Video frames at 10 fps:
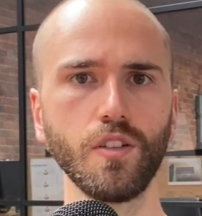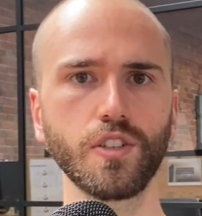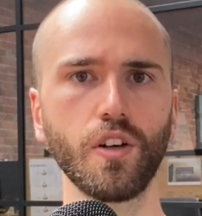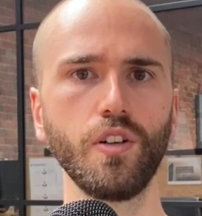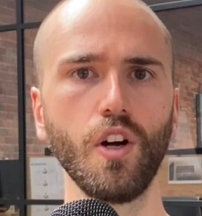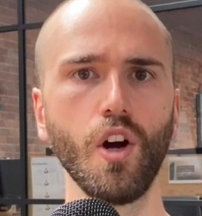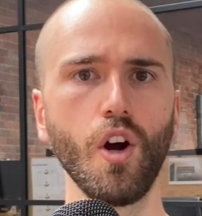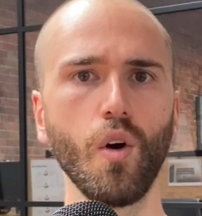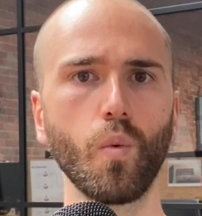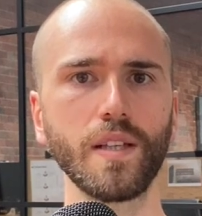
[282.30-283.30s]
So
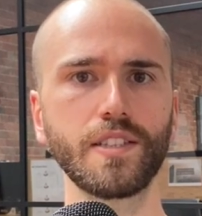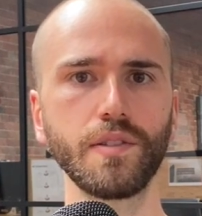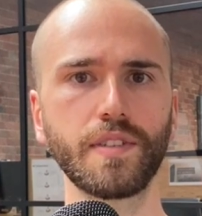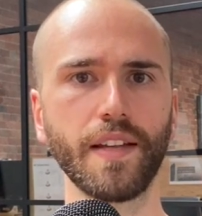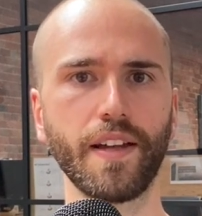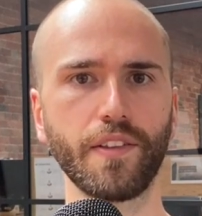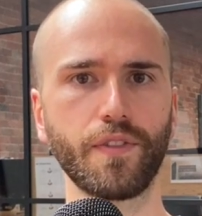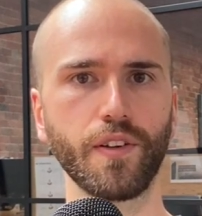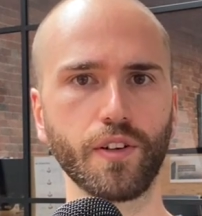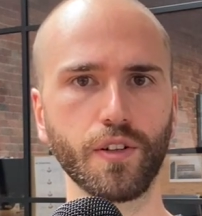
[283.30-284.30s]
once you've done that
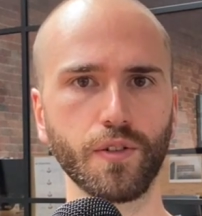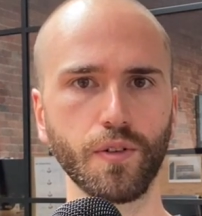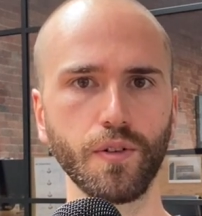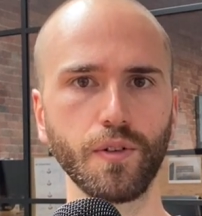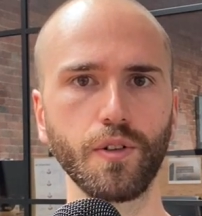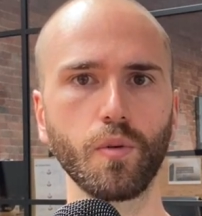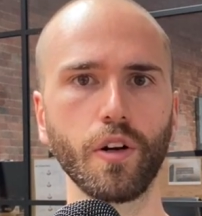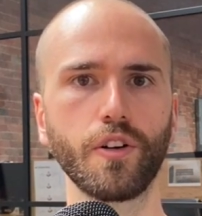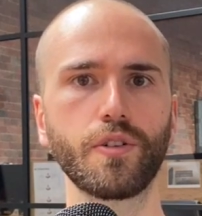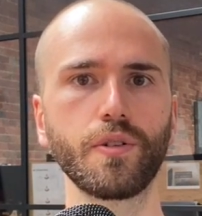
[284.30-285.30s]
for the crew, you
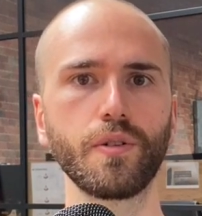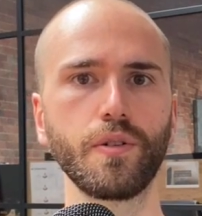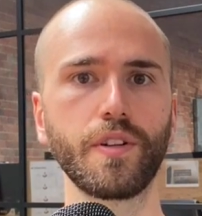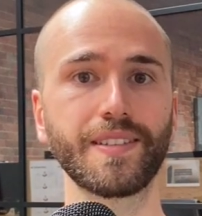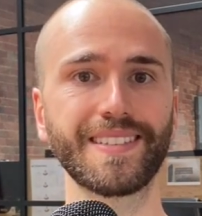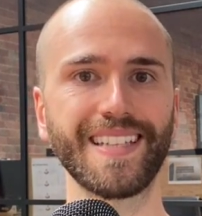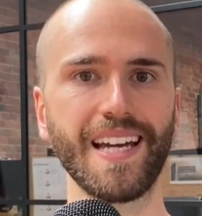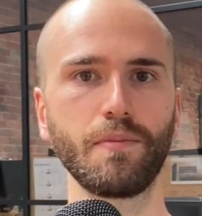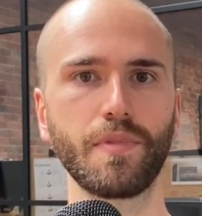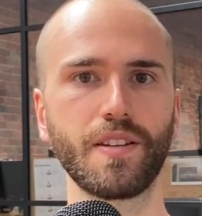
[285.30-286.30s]
want to do the
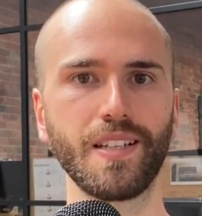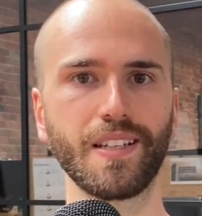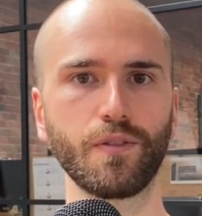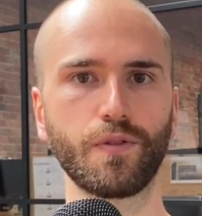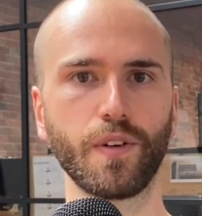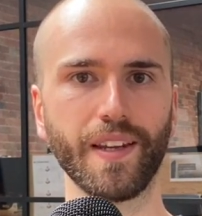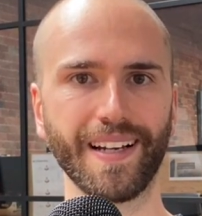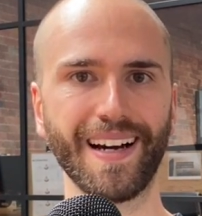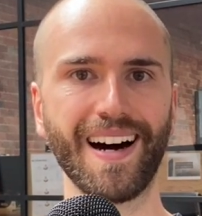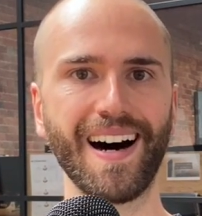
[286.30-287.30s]
same thing for the
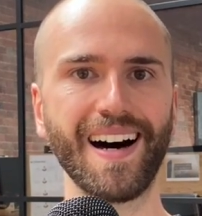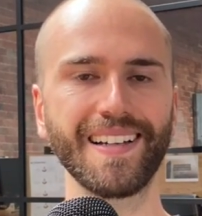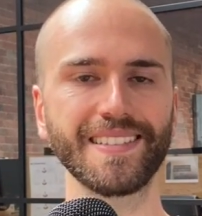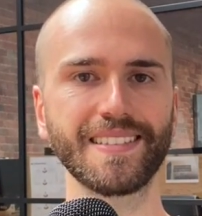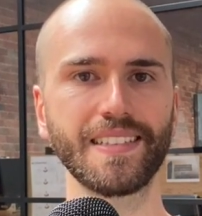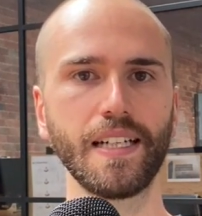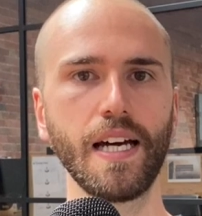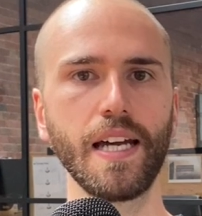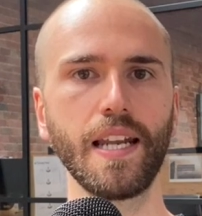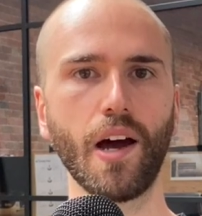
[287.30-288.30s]
cast.
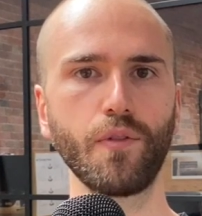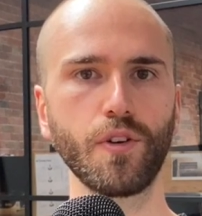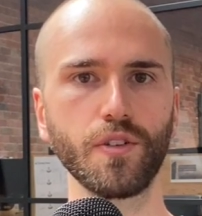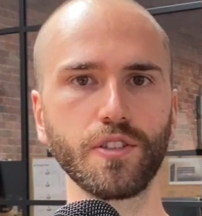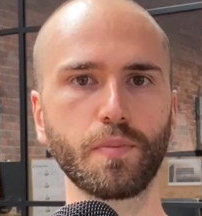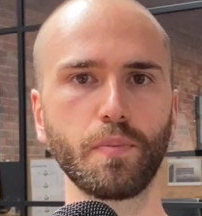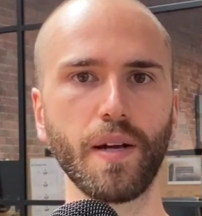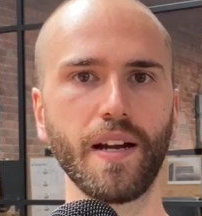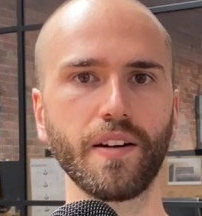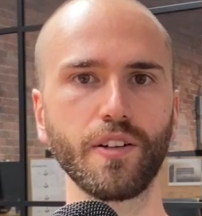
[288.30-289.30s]
Now, if you're just
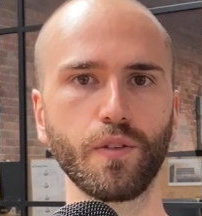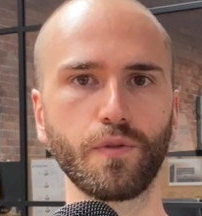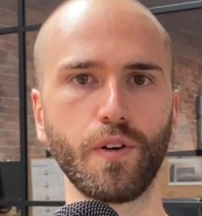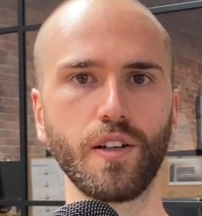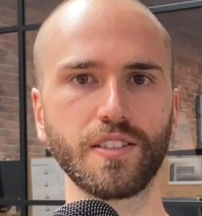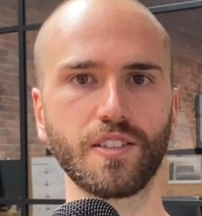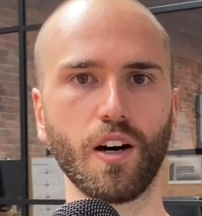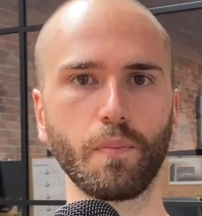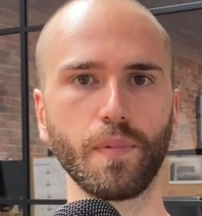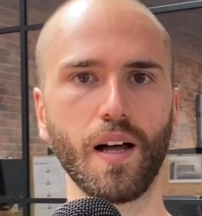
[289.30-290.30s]
preparing your first
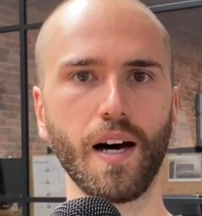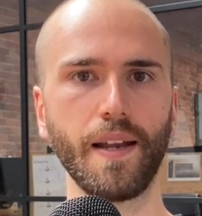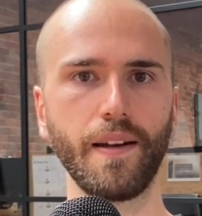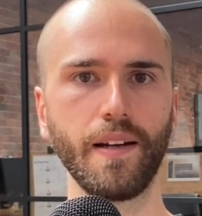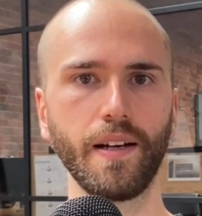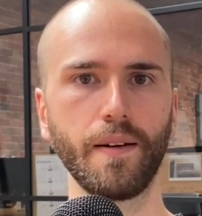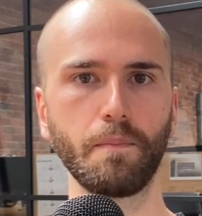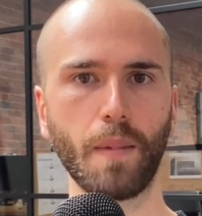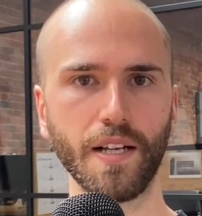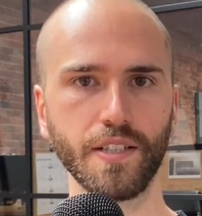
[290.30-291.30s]
top line
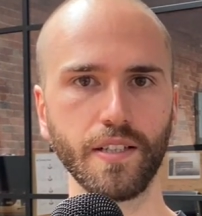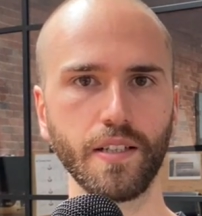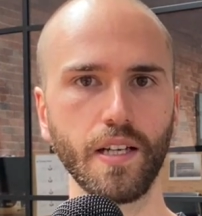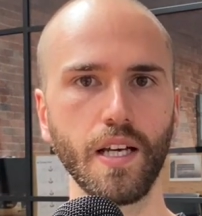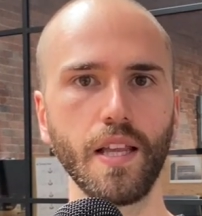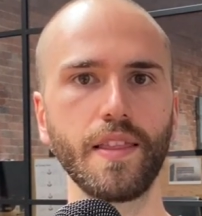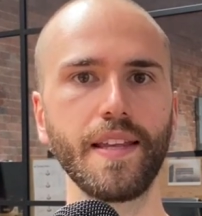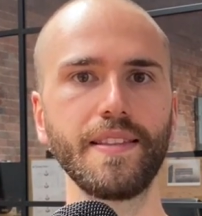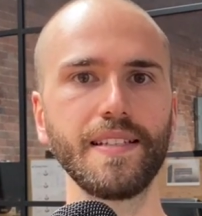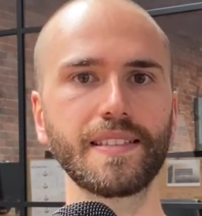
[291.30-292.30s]
budget,
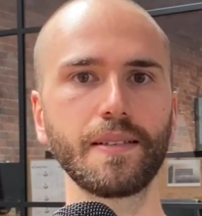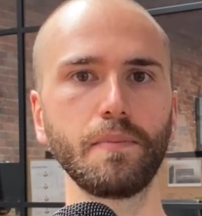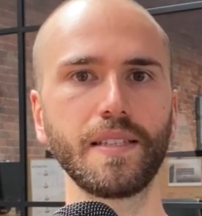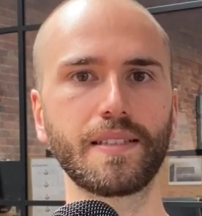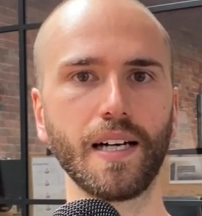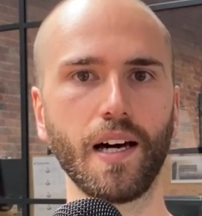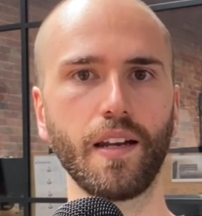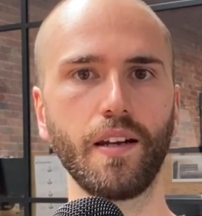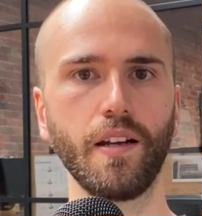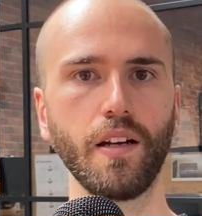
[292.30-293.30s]
then this can be
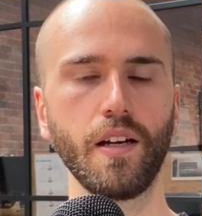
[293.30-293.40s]
done